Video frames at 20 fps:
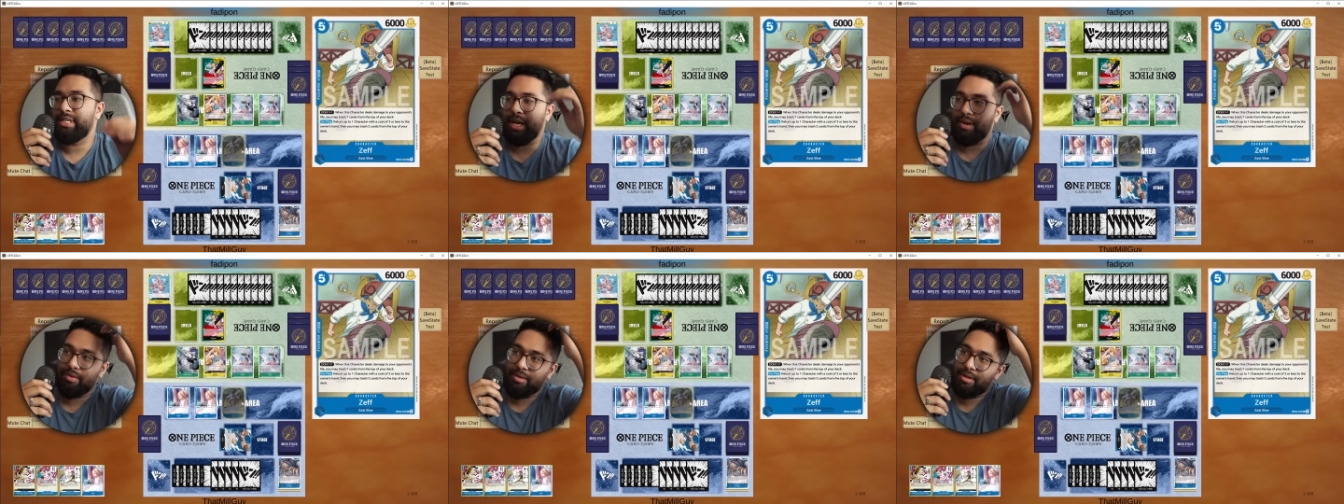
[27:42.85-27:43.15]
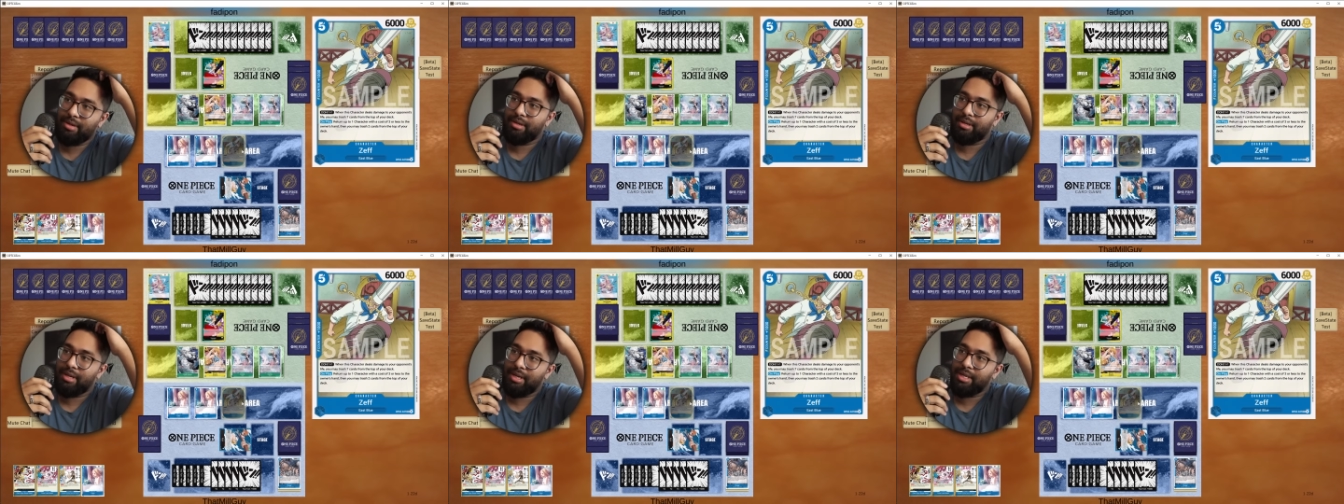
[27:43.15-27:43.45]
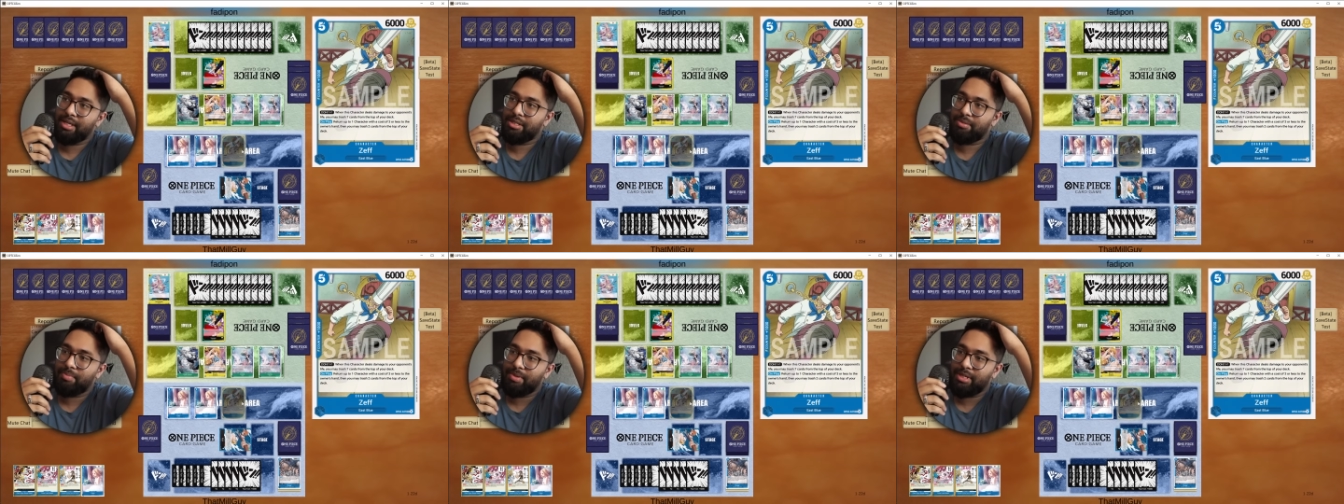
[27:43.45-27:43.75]
out
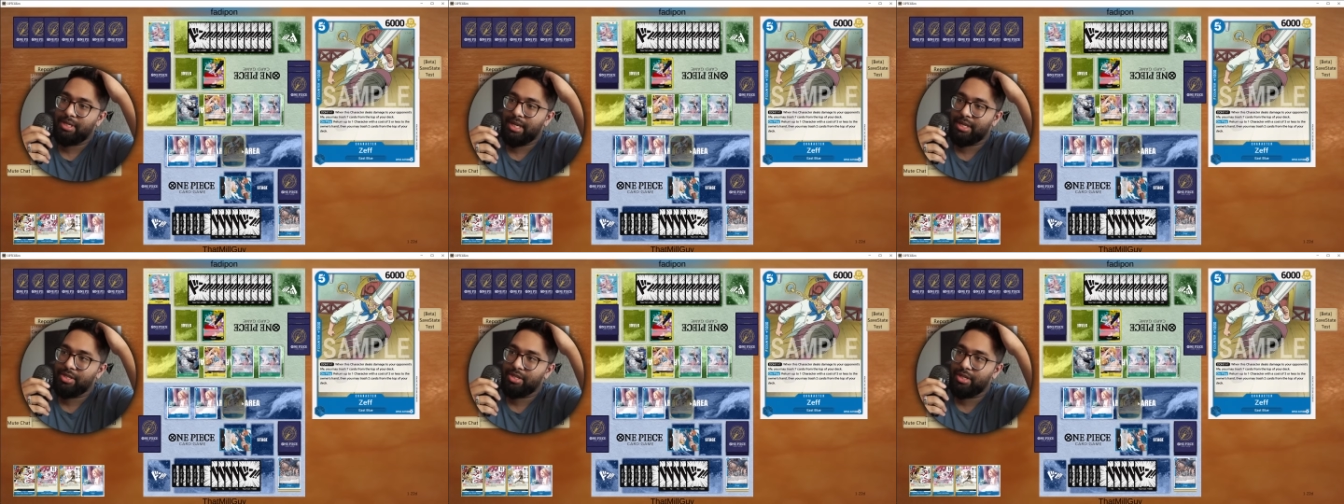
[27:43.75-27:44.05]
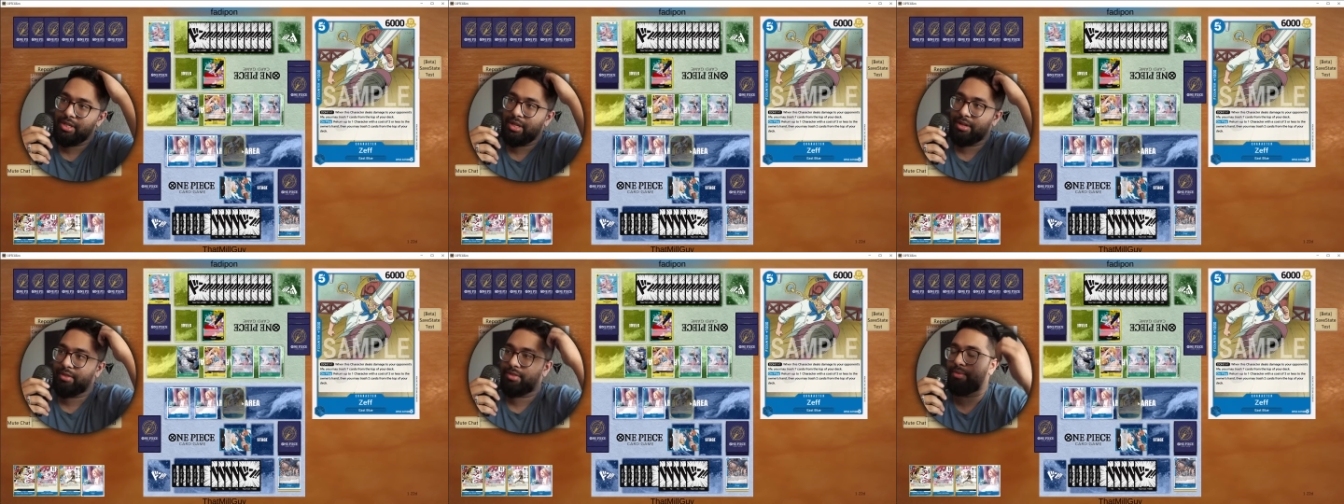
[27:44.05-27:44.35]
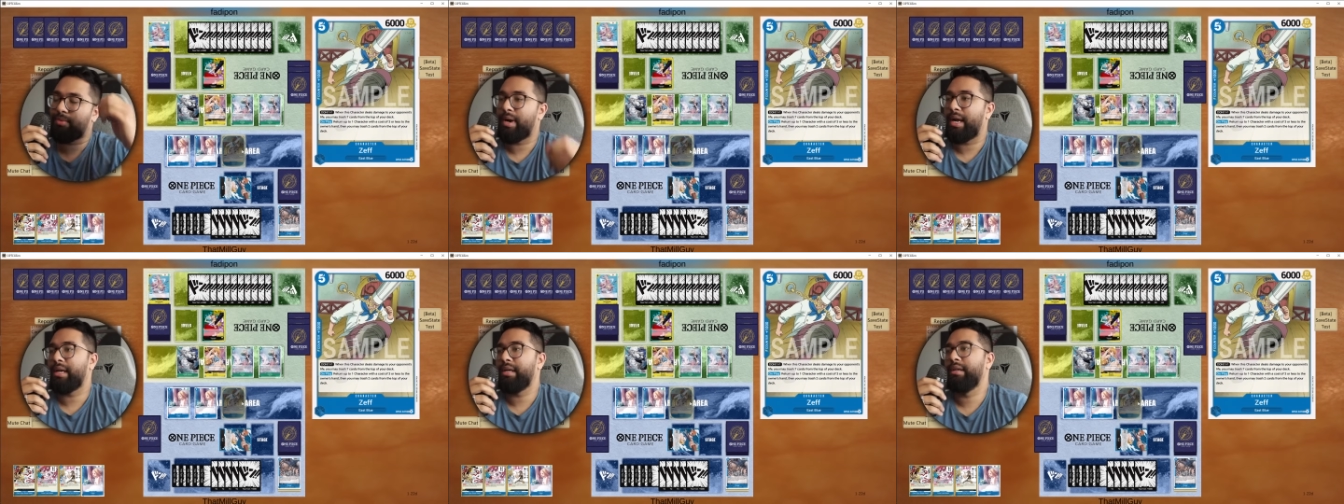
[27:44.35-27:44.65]
as potentially a
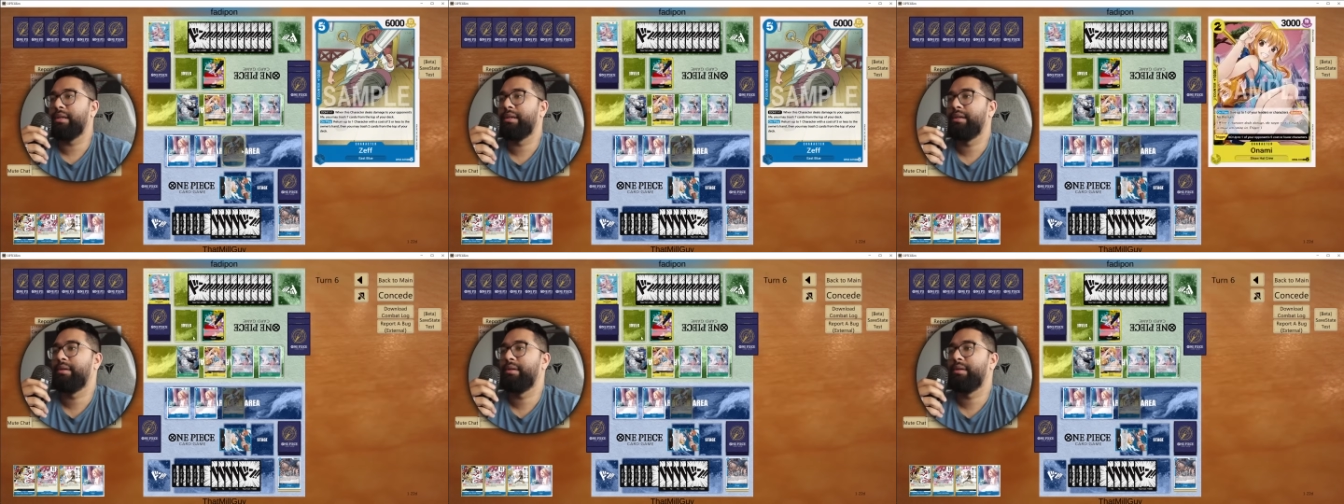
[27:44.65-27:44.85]
threat.